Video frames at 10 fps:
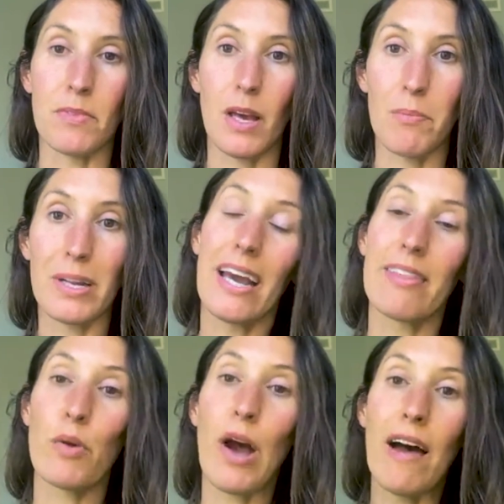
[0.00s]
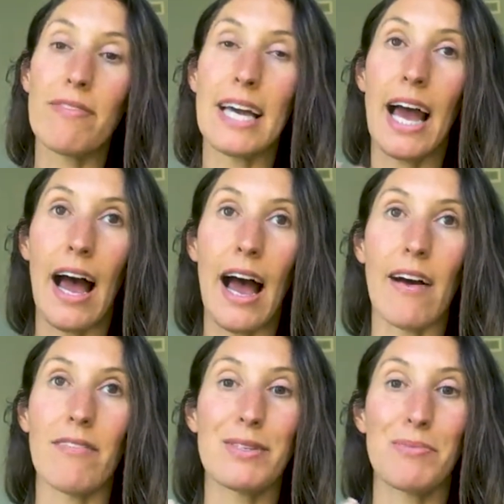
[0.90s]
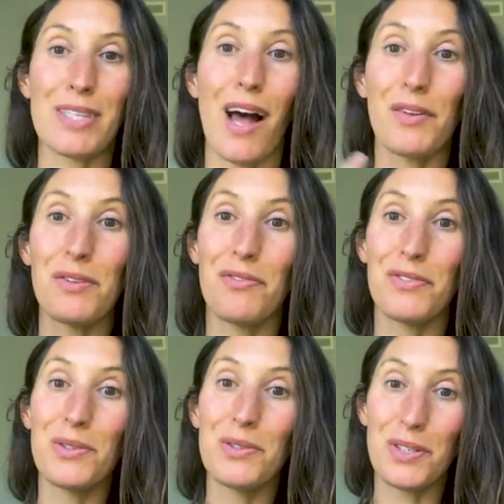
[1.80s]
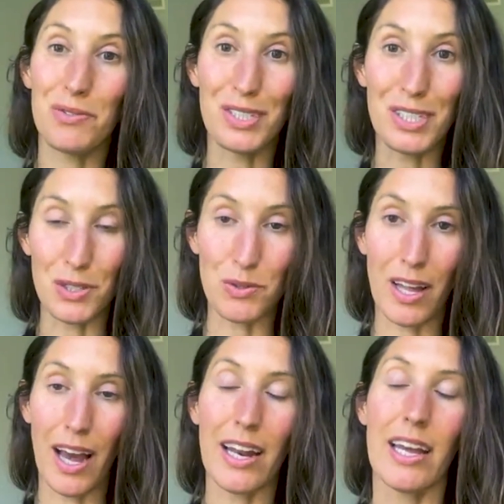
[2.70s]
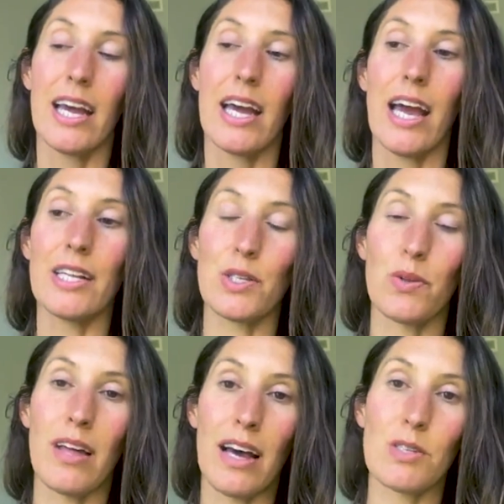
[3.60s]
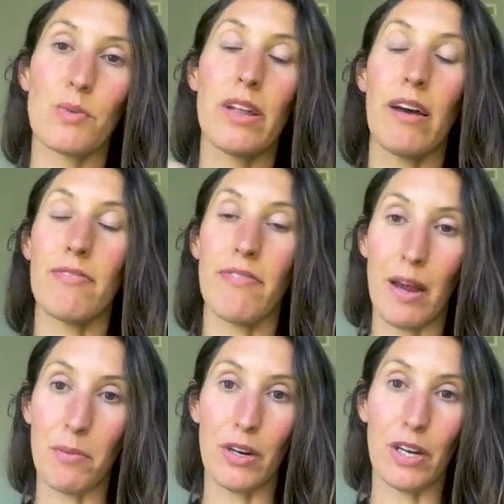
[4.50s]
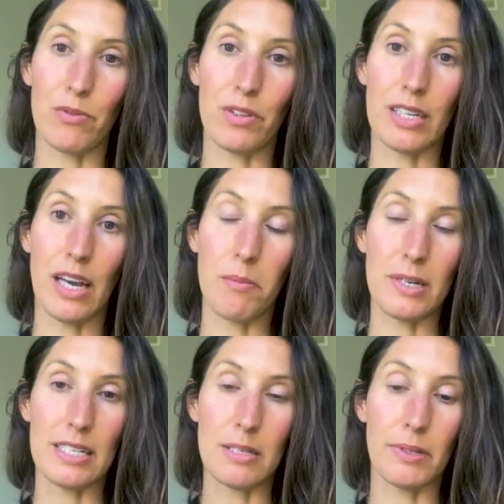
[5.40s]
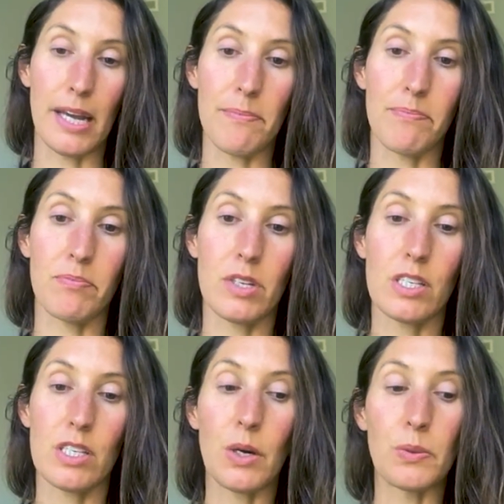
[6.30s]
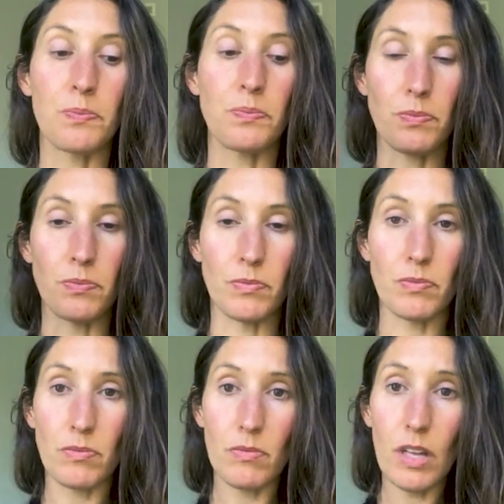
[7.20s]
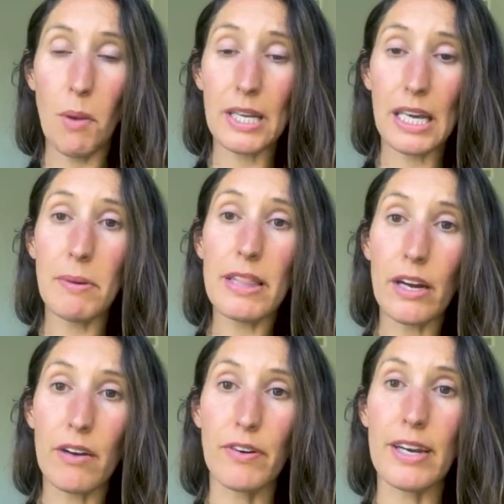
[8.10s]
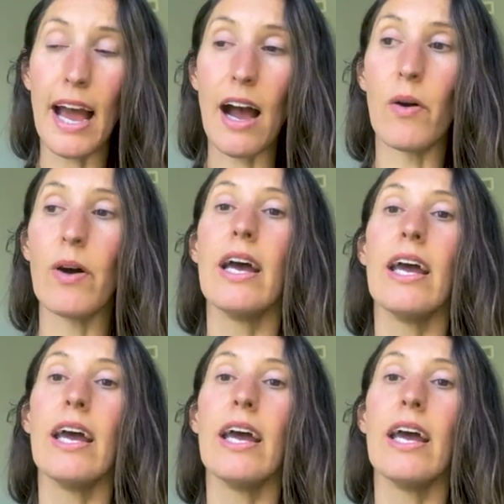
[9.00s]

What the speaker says: But again, you have to have some solid food to really do that. And so that's where that fiber can really come into play. So I'm going to keep it there for now.